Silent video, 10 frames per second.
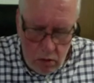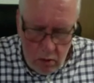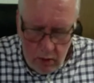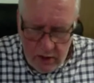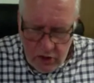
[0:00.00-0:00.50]

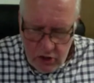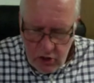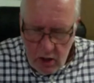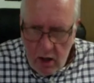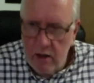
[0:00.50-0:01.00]
which
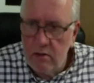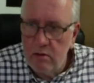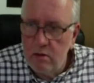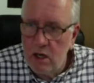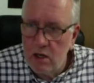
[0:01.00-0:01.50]

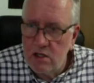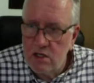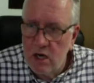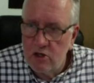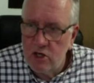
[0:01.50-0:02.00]
does
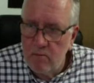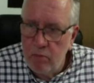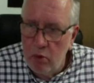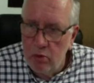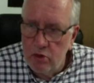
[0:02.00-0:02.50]
such an
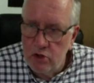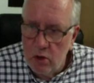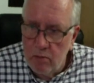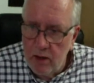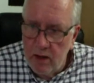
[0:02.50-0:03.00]
important
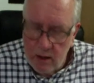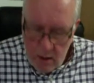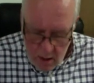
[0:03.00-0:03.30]
job in